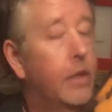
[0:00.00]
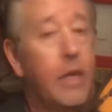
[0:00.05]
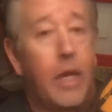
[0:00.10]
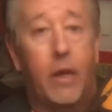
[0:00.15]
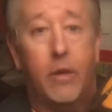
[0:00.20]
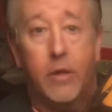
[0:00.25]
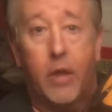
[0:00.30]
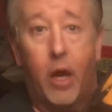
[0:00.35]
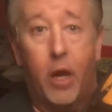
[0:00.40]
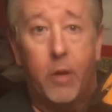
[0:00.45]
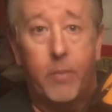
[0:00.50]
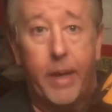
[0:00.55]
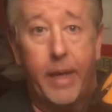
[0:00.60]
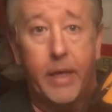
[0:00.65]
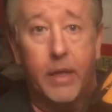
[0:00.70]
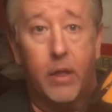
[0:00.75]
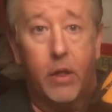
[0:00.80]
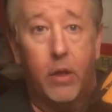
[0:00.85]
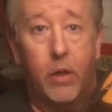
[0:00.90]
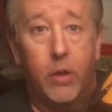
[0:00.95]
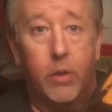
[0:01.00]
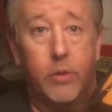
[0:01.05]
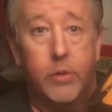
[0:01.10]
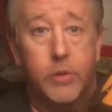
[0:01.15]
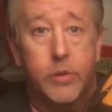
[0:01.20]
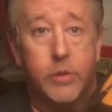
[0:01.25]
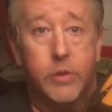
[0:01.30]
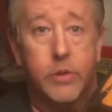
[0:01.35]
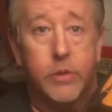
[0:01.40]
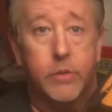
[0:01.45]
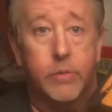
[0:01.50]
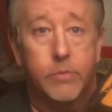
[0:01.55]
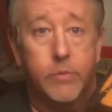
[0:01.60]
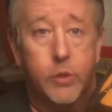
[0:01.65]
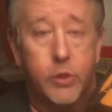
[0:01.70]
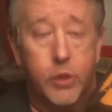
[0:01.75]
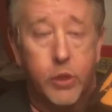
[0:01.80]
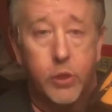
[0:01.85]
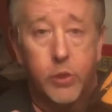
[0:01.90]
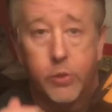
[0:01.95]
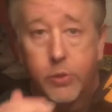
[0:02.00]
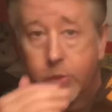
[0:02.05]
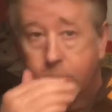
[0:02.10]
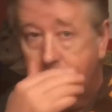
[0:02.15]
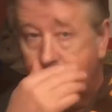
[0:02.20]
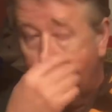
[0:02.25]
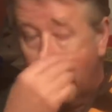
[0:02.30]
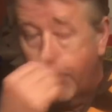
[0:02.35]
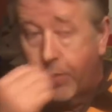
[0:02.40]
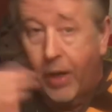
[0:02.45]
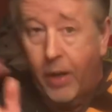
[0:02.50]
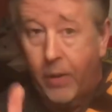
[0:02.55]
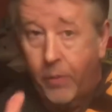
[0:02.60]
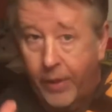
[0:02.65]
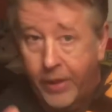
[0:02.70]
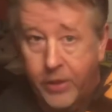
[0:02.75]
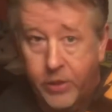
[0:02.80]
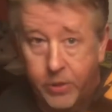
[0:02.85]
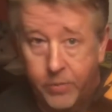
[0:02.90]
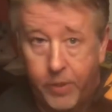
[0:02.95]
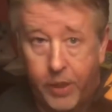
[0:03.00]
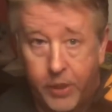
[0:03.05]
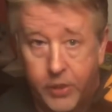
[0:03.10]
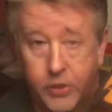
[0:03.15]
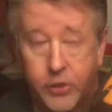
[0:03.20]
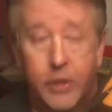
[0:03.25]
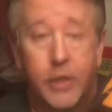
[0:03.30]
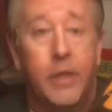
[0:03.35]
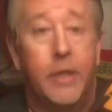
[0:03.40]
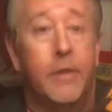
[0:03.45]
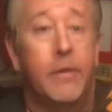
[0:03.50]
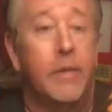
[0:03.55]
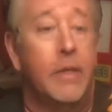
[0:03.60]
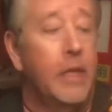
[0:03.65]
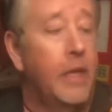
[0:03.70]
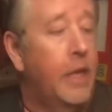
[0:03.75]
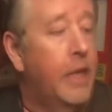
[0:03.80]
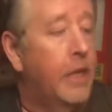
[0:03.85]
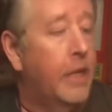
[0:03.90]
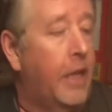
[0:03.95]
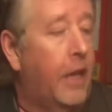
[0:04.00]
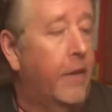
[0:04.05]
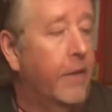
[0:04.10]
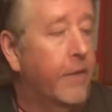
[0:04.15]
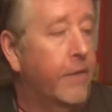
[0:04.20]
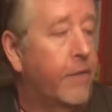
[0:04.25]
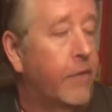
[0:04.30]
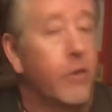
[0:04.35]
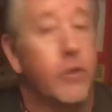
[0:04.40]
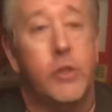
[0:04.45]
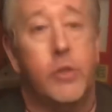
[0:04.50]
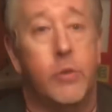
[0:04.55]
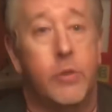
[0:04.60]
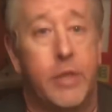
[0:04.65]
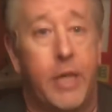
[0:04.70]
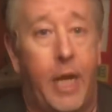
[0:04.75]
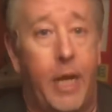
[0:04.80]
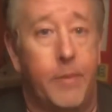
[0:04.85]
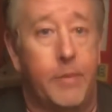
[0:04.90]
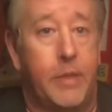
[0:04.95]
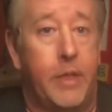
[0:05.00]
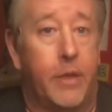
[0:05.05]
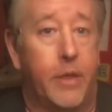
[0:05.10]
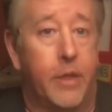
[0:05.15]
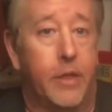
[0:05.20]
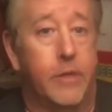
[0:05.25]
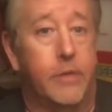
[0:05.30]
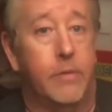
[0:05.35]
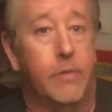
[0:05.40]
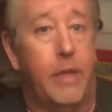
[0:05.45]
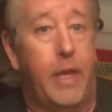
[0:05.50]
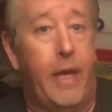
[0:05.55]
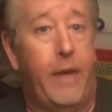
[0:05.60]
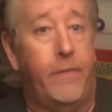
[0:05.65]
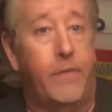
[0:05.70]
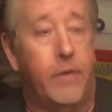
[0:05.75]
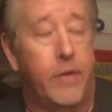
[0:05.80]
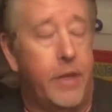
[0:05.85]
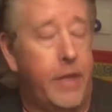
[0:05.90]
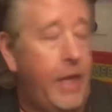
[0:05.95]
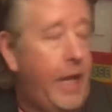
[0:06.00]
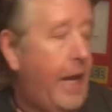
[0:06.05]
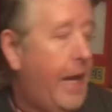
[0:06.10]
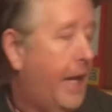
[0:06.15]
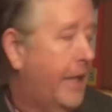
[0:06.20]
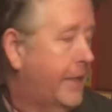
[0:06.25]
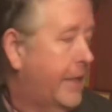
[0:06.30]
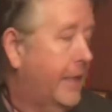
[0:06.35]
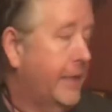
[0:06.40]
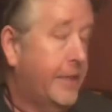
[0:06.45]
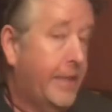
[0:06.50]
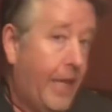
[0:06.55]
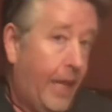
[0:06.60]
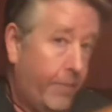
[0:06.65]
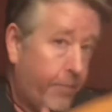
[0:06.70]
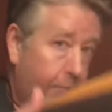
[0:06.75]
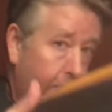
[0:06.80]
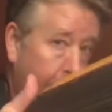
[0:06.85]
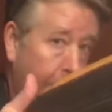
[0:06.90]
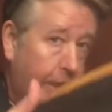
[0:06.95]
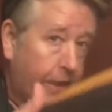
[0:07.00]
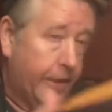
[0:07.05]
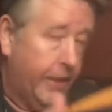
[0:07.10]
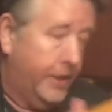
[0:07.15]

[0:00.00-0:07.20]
Held all my clothes, shoes. I brought way too much. Now the first 2 times. Now after that, I stopped bringing